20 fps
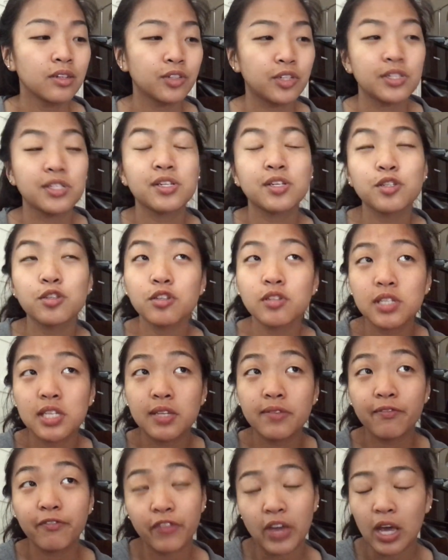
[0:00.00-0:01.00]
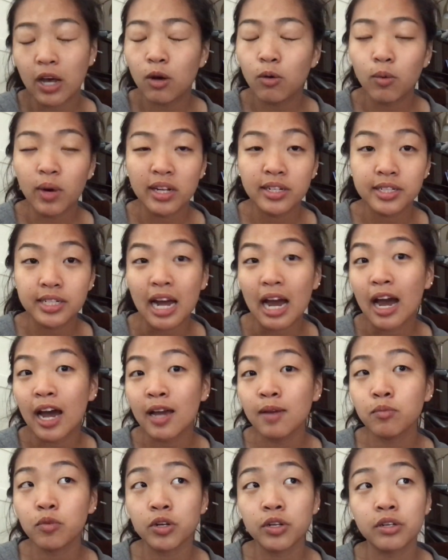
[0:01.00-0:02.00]
Just because you fail one
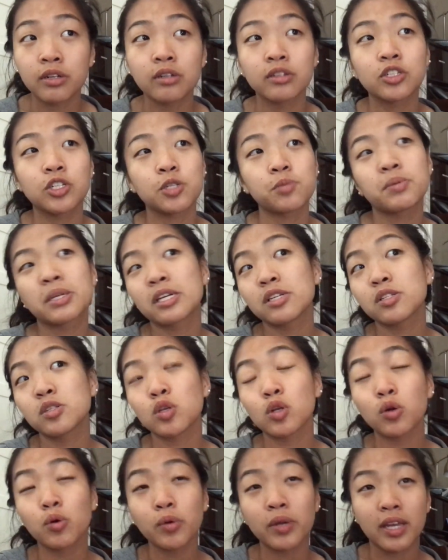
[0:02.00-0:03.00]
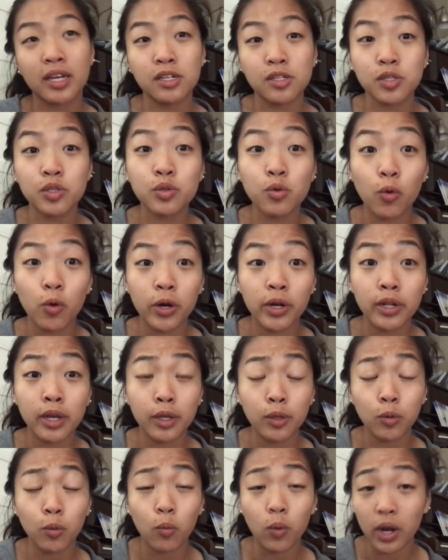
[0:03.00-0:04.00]
time or just because you don't get a score
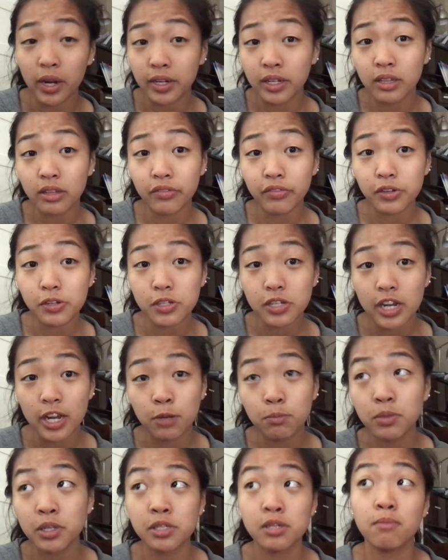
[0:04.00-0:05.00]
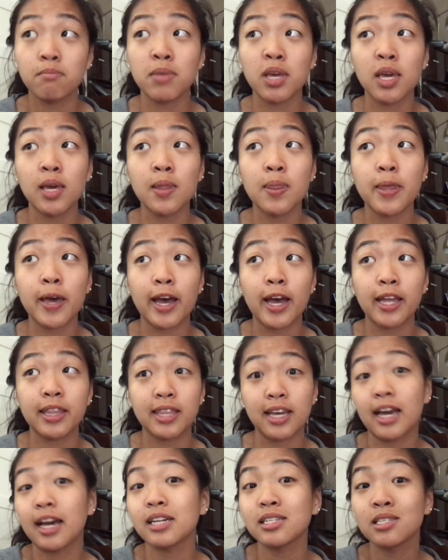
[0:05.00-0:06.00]
that you wanted the first time doesn't mean that
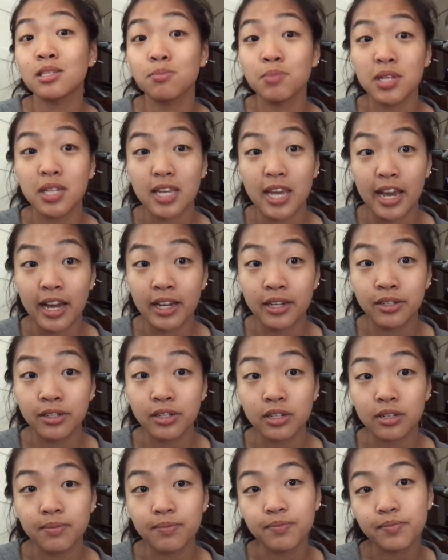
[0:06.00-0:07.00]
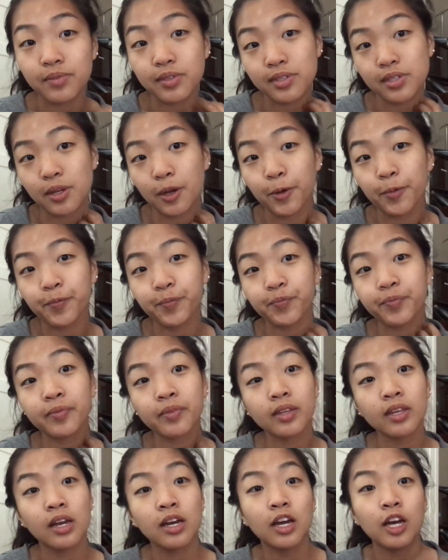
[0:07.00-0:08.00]
that has to be the end. So
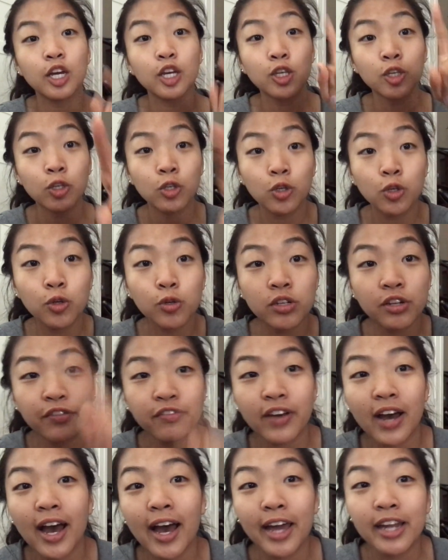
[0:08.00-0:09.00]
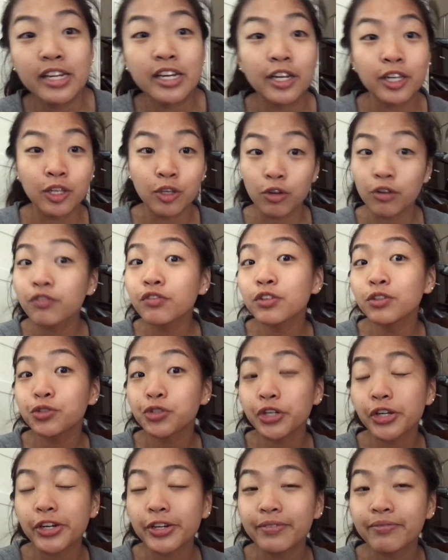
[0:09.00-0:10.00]
you define your
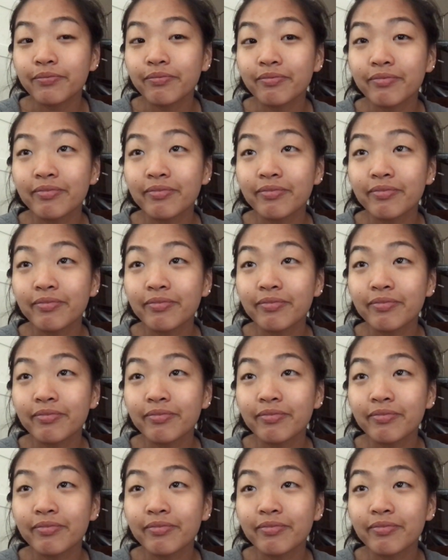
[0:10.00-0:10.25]
future.